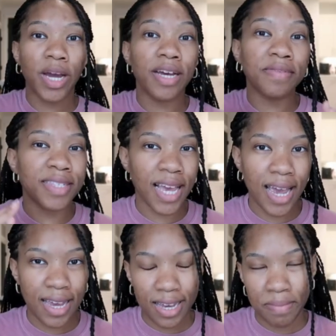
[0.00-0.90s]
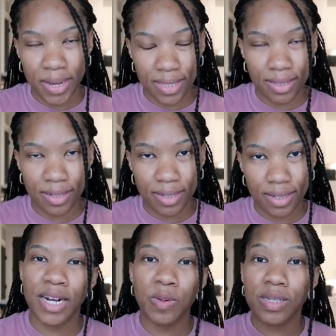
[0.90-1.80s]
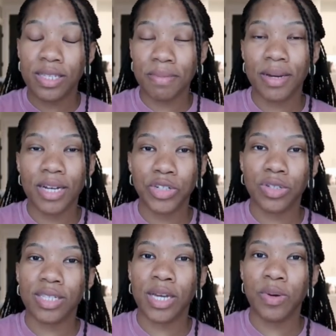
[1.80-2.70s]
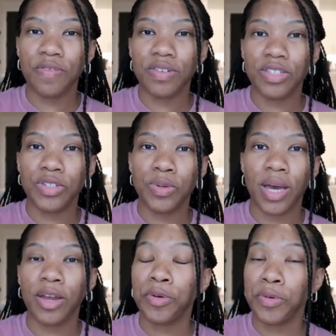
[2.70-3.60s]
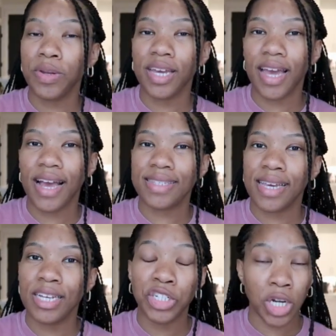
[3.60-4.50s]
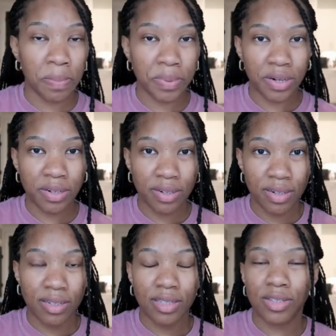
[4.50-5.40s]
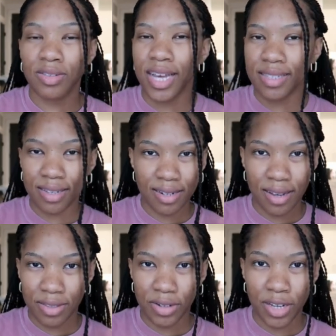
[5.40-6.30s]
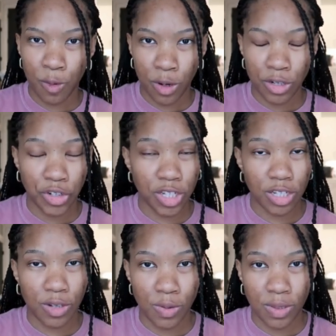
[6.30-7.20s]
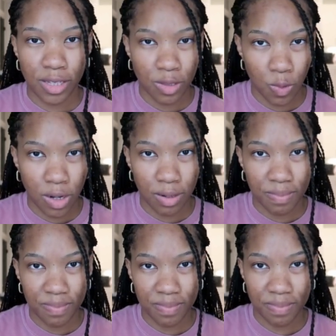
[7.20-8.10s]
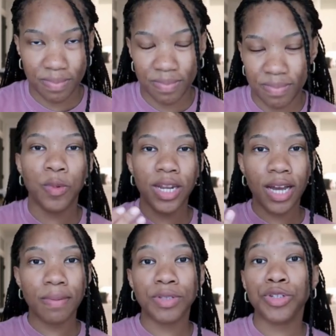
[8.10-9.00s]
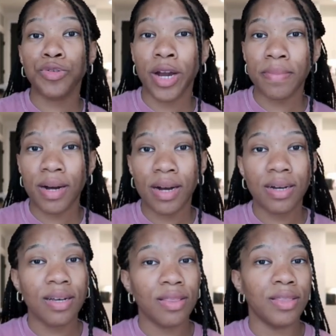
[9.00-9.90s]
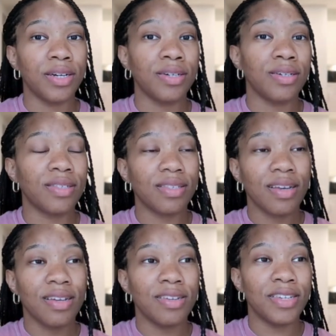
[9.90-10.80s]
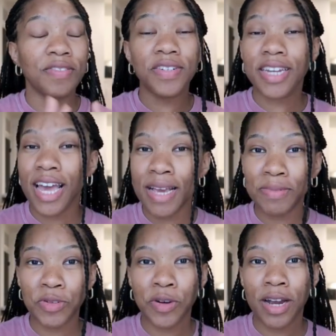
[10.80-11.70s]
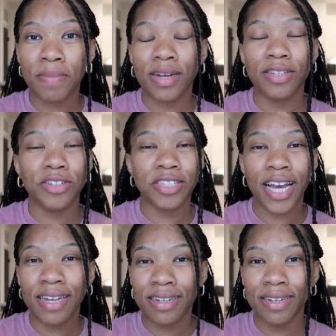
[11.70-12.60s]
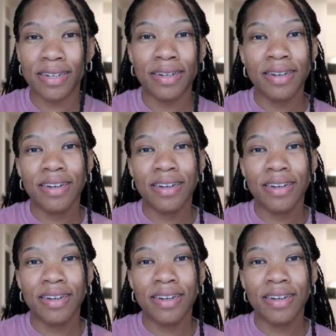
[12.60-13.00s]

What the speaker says: way of saying it, basically. I know in some countries, they reference to a crew neck as a jumper. So that's another keyword you can use as well. And when it comes to grandma, there's different names for grandma. There's Nana,